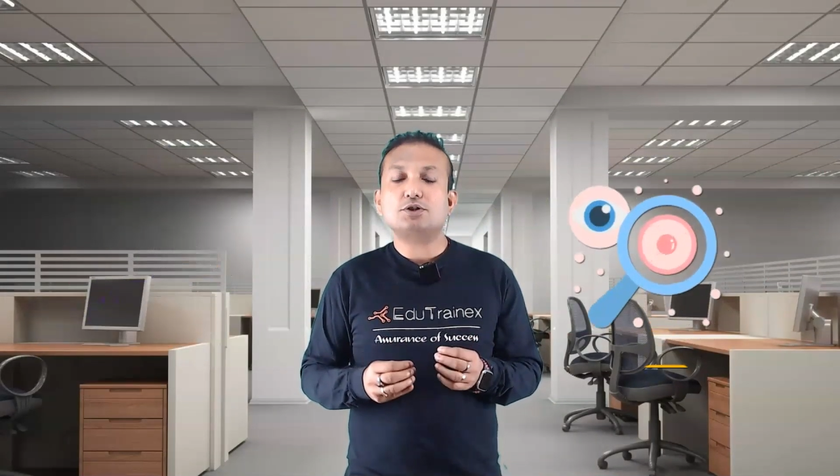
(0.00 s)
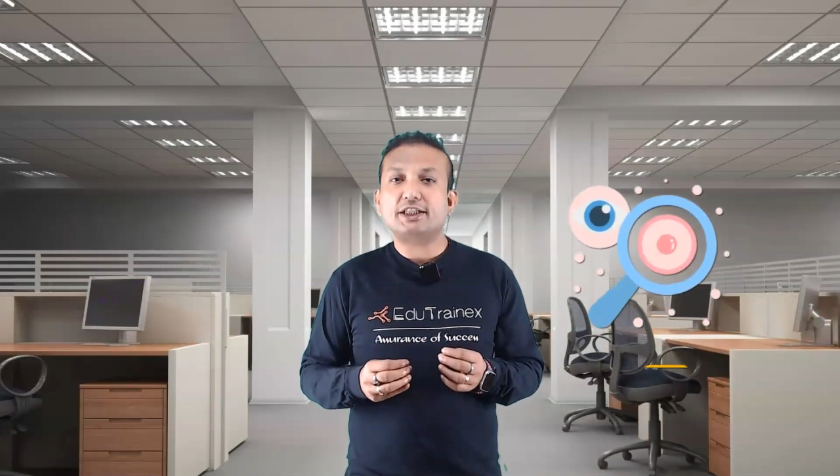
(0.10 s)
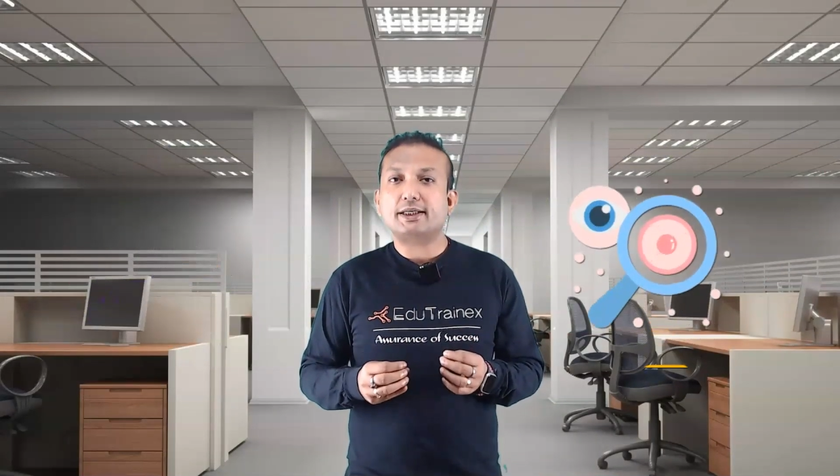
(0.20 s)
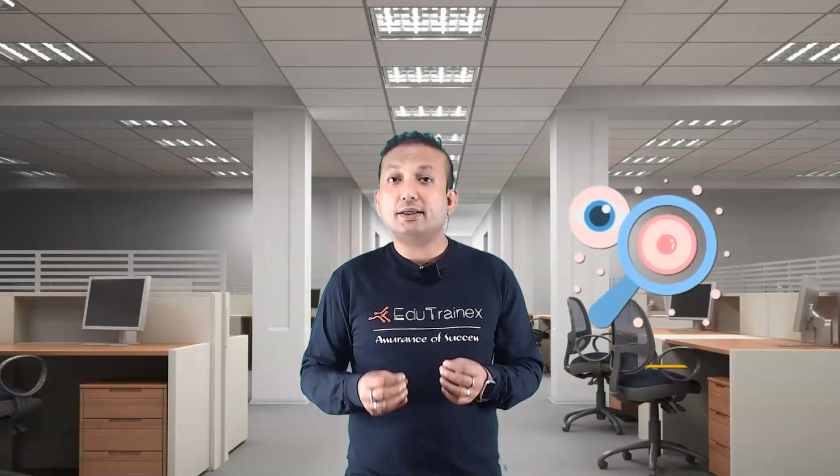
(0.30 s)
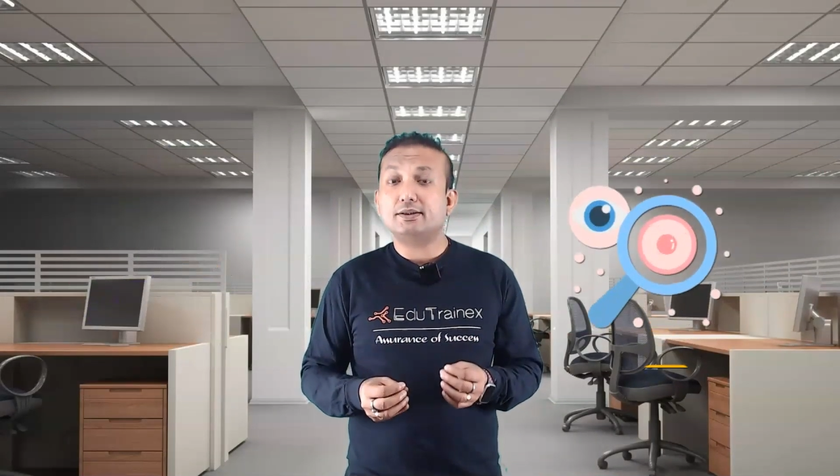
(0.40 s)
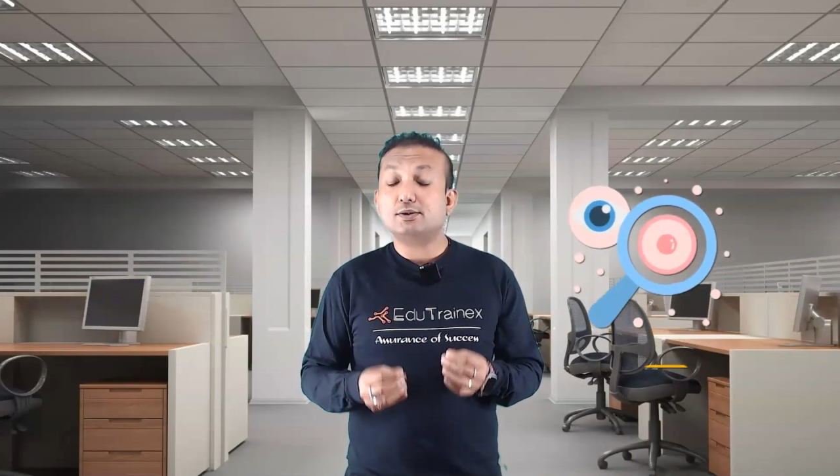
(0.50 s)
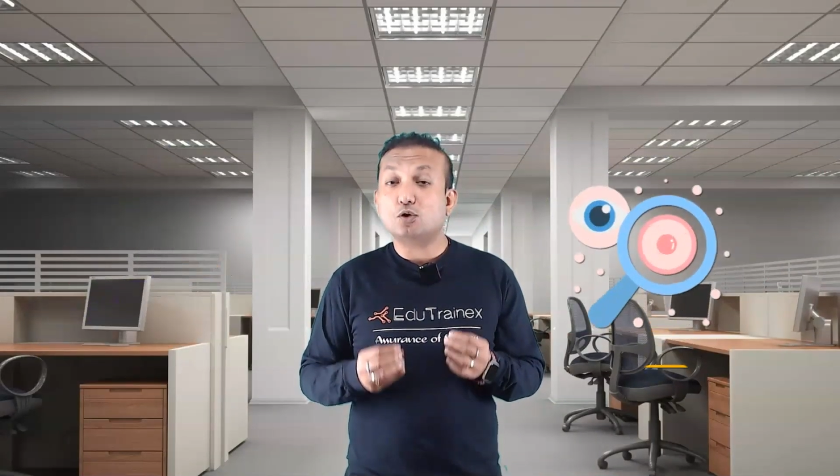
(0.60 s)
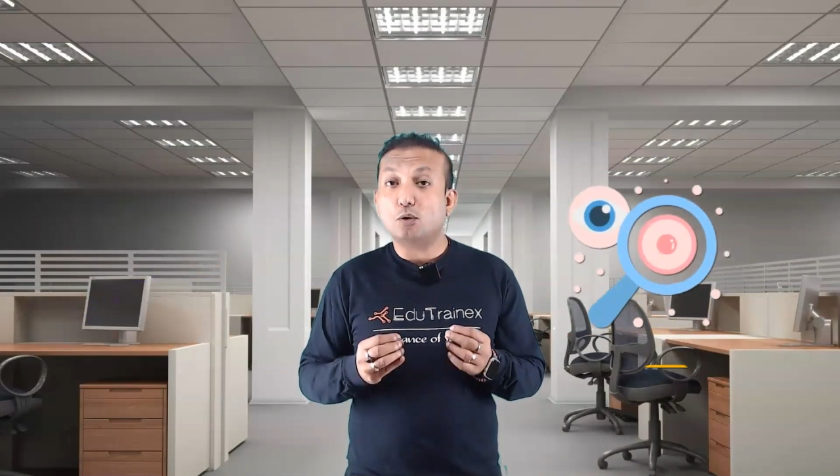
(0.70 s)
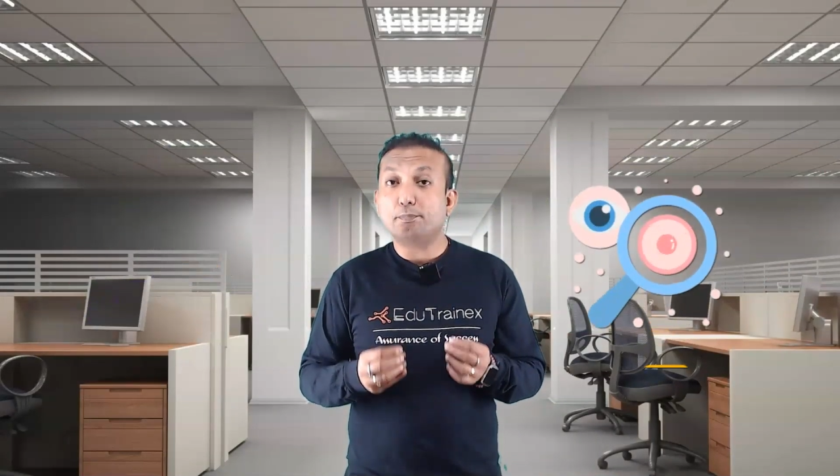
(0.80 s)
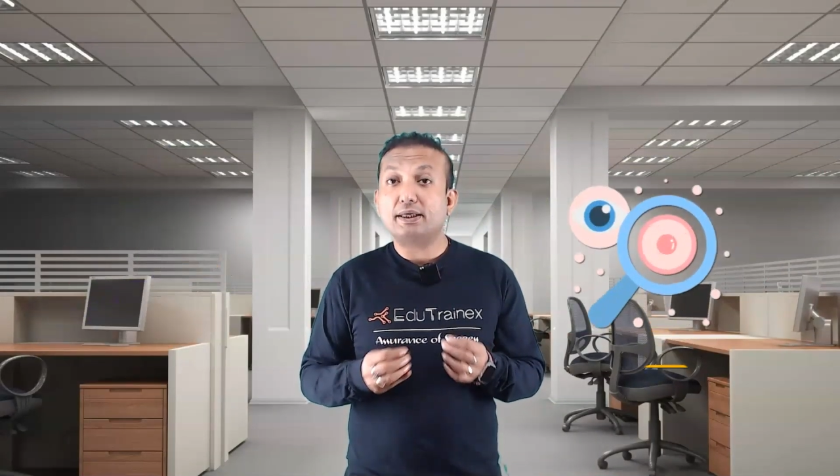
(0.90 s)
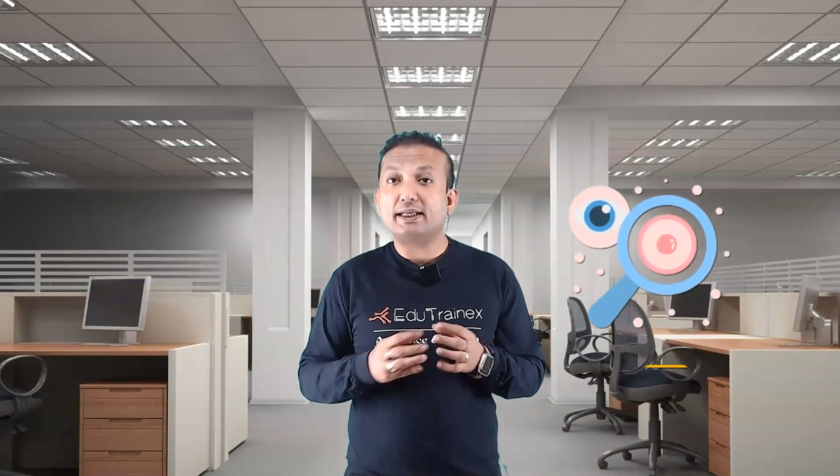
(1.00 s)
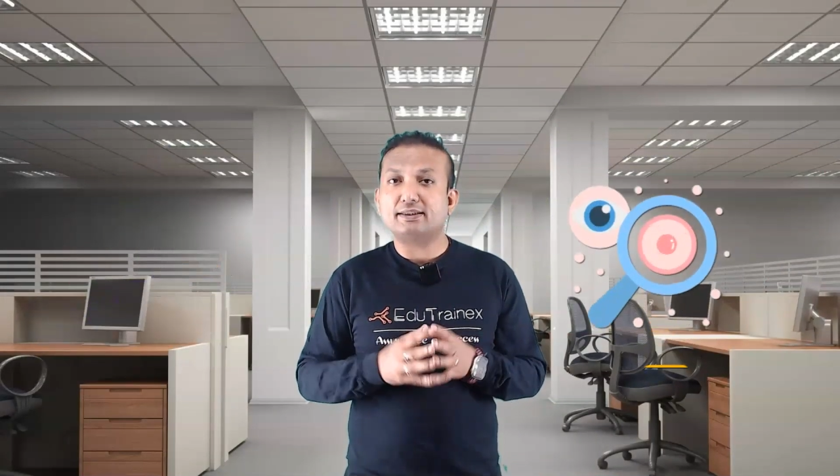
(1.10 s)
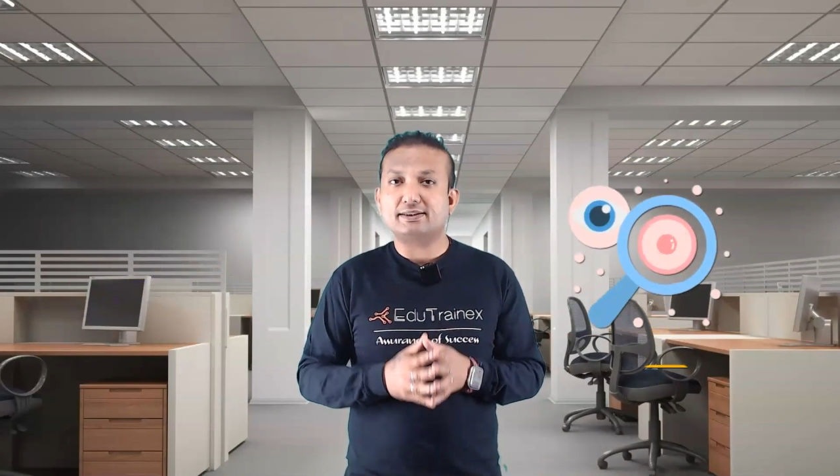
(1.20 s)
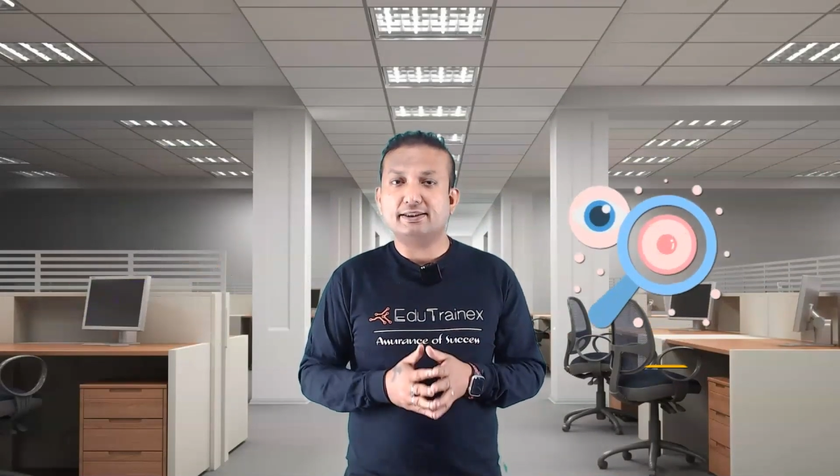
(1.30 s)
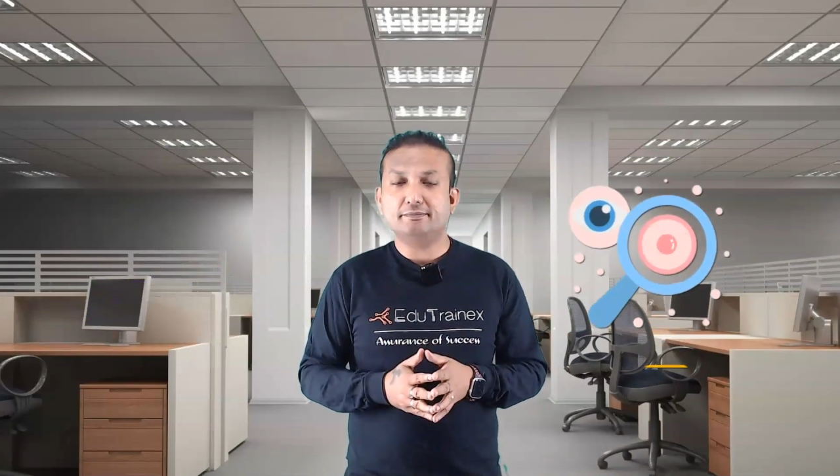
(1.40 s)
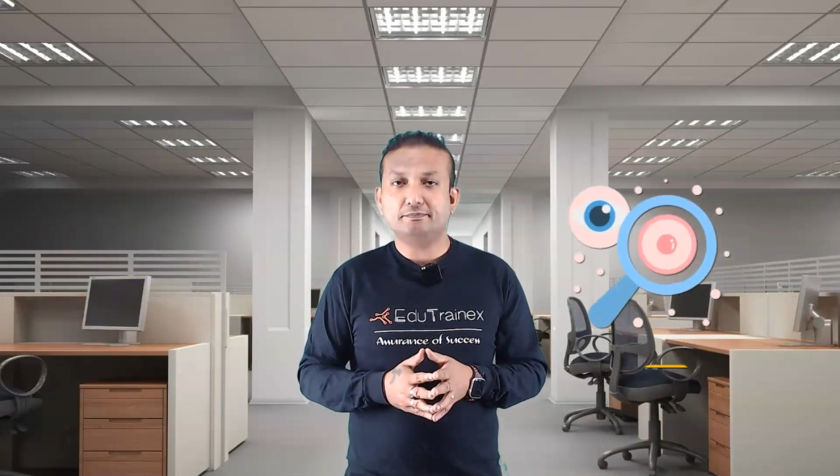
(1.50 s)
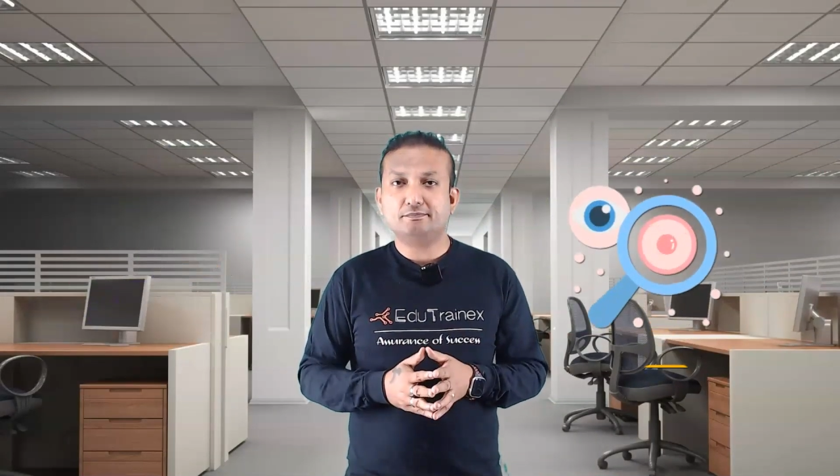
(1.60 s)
check his competency.